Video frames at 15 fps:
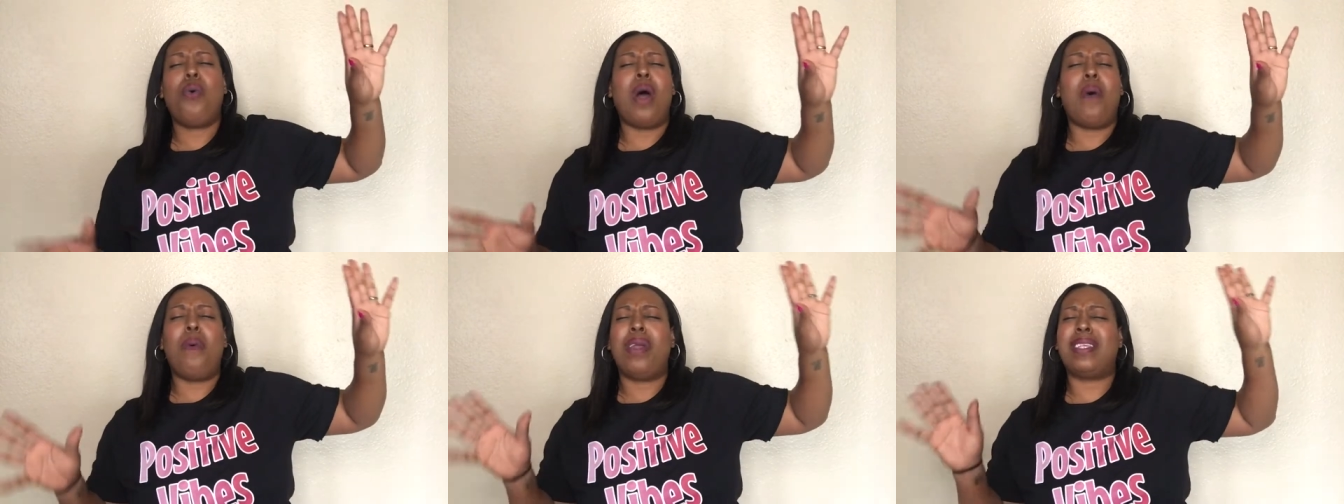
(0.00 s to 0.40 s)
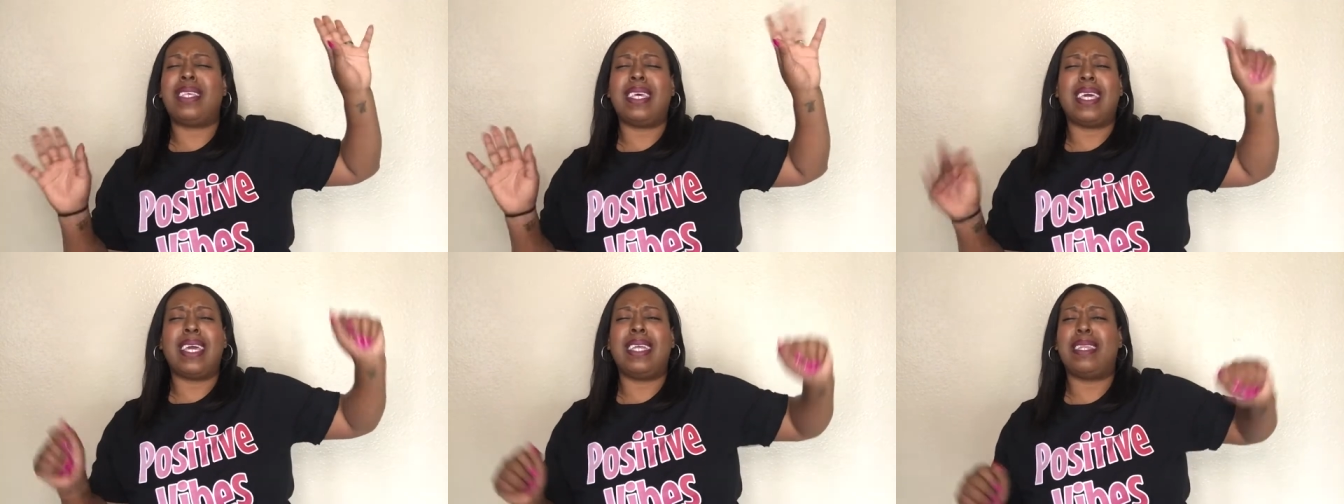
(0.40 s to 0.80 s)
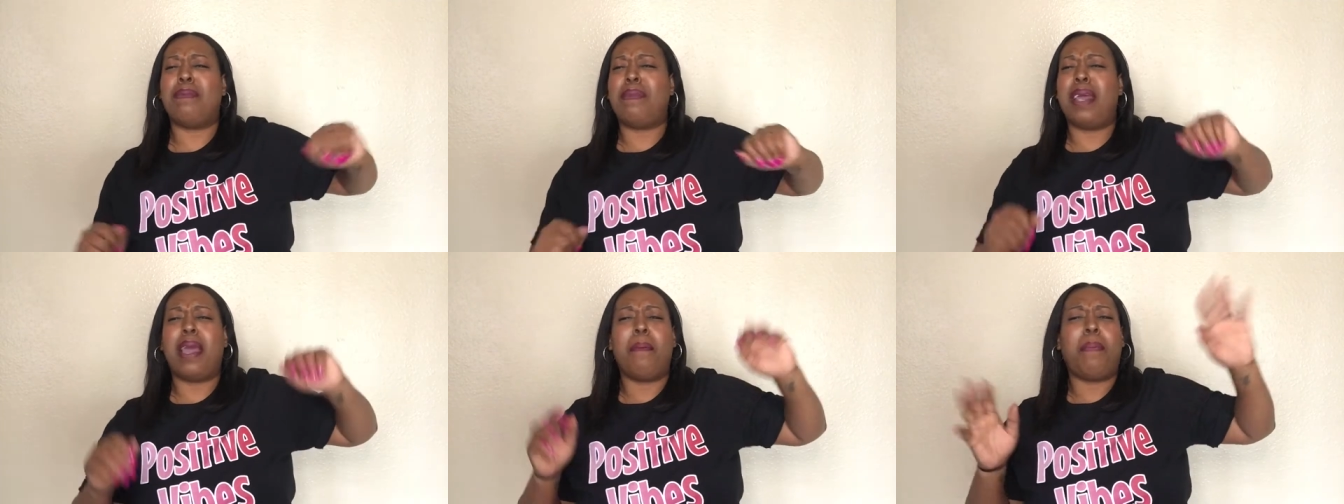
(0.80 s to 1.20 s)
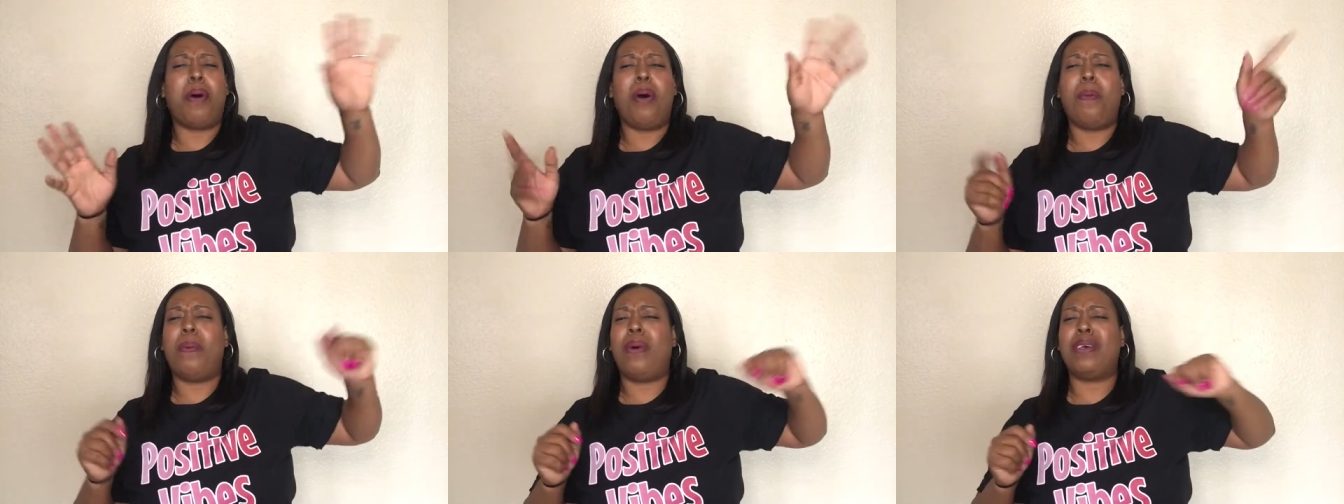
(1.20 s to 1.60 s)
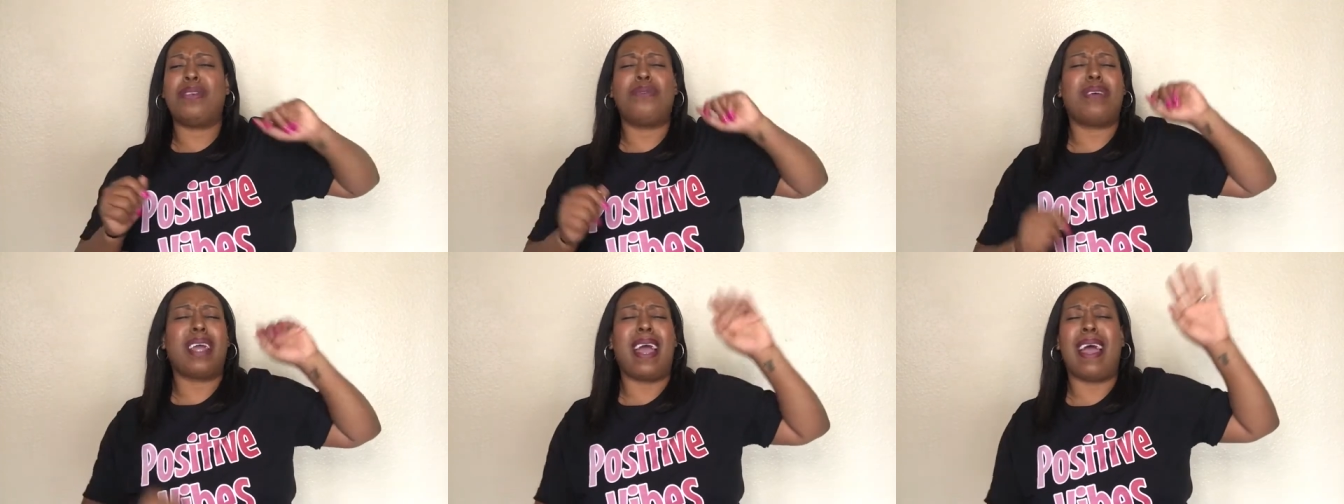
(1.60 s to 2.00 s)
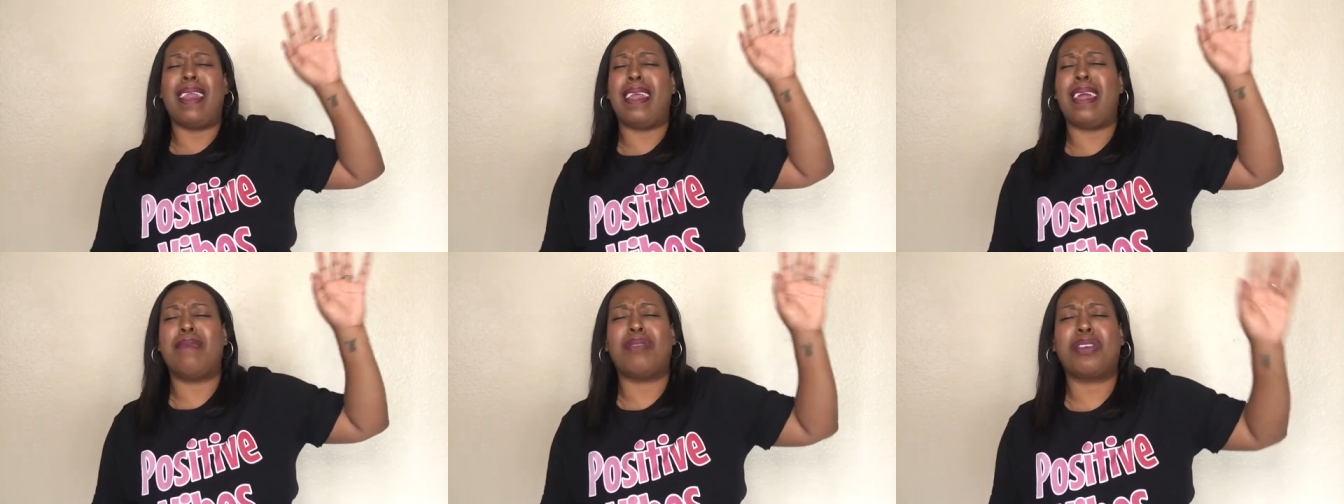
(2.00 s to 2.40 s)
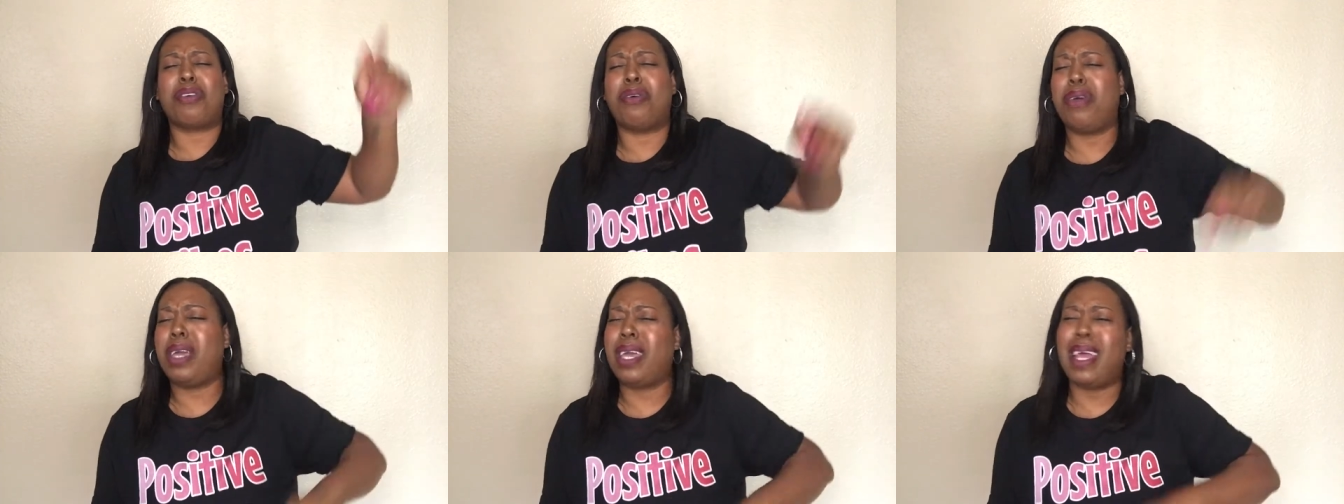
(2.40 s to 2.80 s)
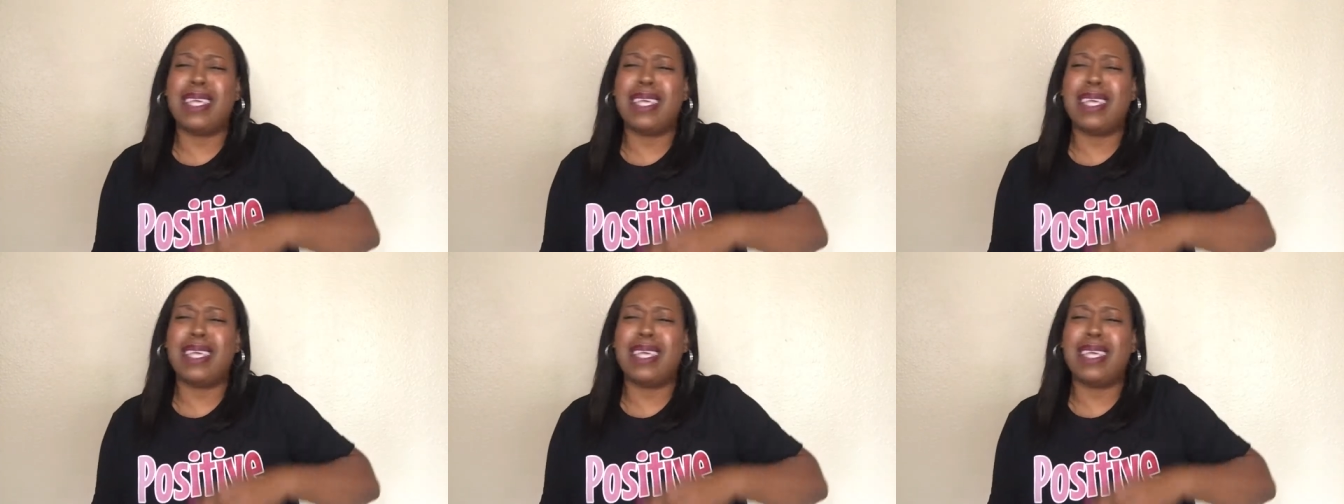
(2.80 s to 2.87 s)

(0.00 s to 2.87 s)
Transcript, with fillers: I wanted to eat them damn po' boys through the goddamn screen.